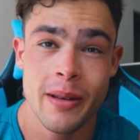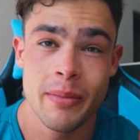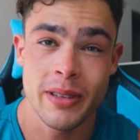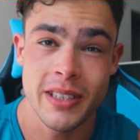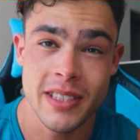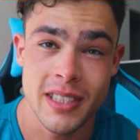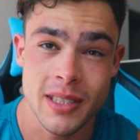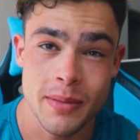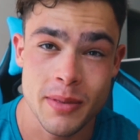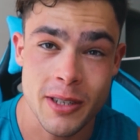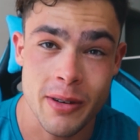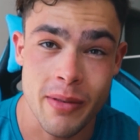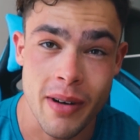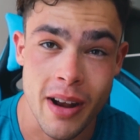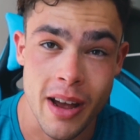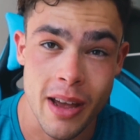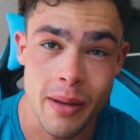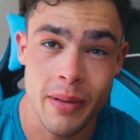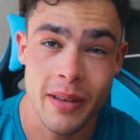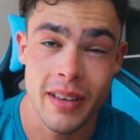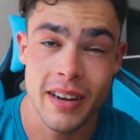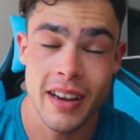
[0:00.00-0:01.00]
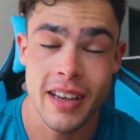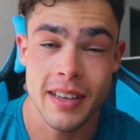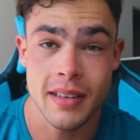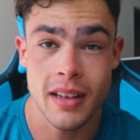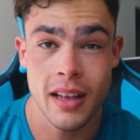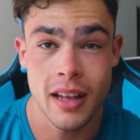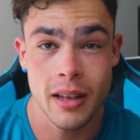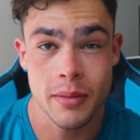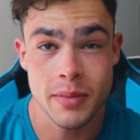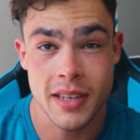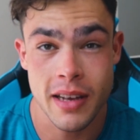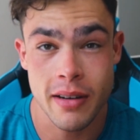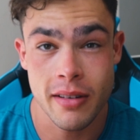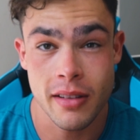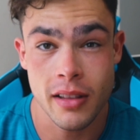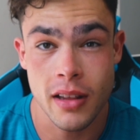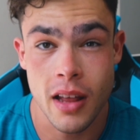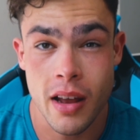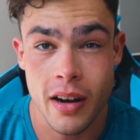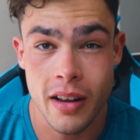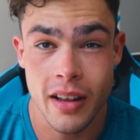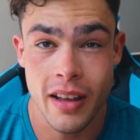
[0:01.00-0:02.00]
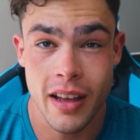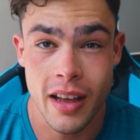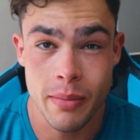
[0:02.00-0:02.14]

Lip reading: Please subscribe. It helps out a lot.